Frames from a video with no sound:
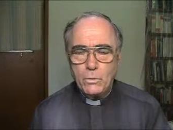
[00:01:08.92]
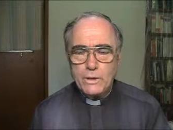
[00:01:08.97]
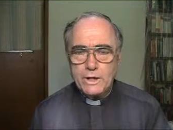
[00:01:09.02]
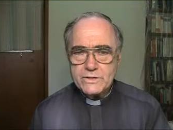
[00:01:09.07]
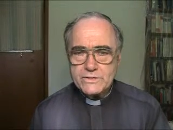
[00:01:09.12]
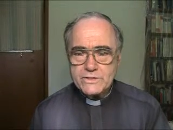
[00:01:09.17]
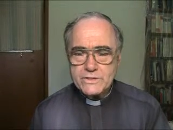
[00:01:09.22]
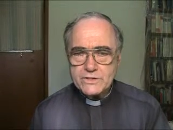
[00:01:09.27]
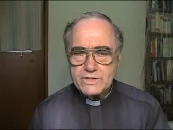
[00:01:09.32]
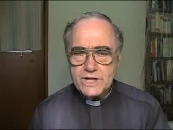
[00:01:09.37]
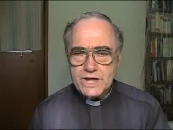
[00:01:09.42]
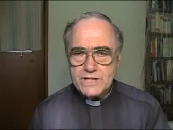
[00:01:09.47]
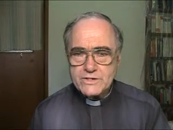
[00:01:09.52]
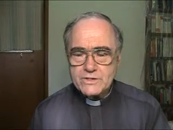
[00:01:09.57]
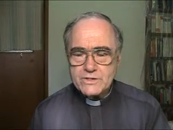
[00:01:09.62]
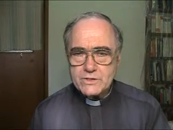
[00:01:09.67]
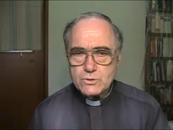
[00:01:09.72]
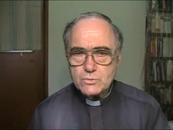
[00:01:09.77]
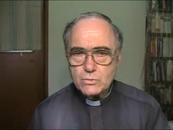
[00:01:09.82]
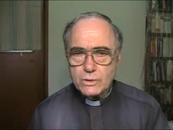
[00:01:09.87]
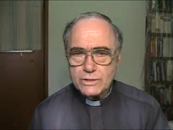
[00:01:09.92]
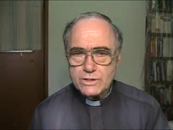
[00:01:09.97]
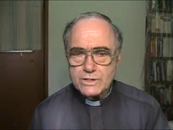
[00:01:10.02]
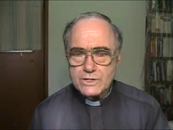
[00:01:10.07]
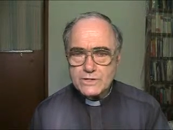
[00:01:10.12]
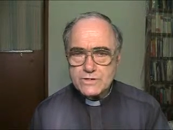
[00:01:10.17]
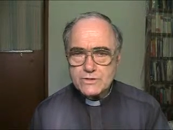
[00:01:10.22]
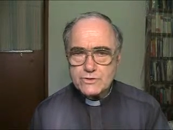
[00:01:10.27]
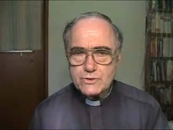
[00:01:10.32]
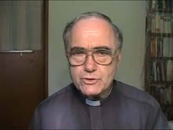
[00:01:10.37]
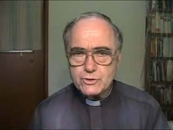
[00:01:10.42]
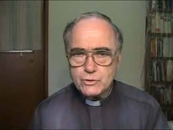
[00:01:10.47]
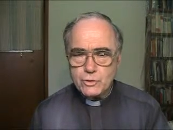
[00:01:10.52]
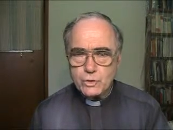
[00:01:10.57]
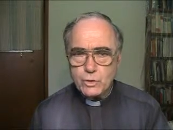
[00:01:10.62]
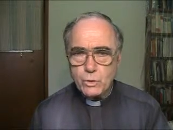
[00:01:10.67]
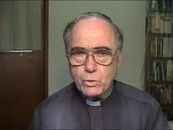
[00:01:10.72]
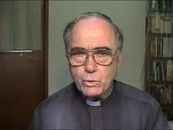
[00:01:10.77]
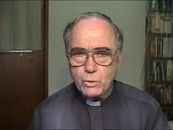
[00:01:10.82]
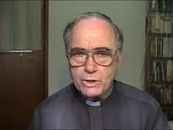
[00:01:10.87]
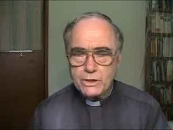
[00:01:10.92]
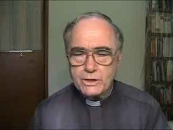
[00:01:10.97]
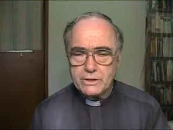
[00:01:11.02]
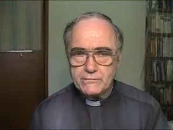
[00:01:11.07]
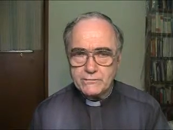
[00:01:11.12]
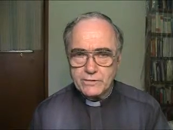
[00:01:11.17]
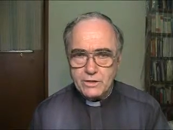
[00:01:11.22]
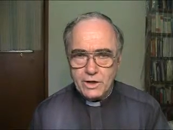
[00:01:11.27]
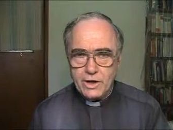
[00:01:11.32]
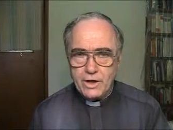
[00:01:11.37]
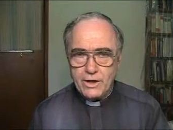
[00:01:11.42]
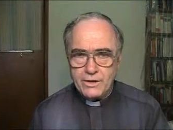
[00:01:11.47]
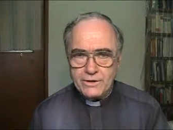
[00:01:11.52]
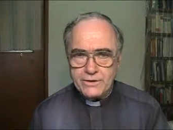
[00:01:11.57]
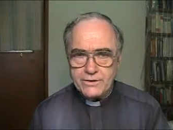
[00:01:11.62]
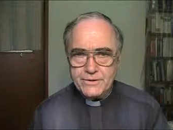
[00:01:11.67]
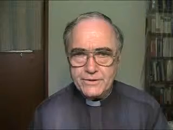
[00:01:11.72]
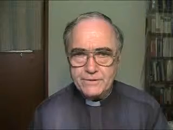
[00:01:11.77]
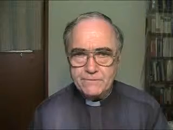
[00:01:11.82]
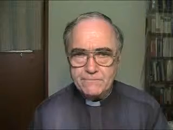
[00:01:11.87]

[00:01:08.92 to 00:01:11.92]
Well, it suggests what is the true work of God.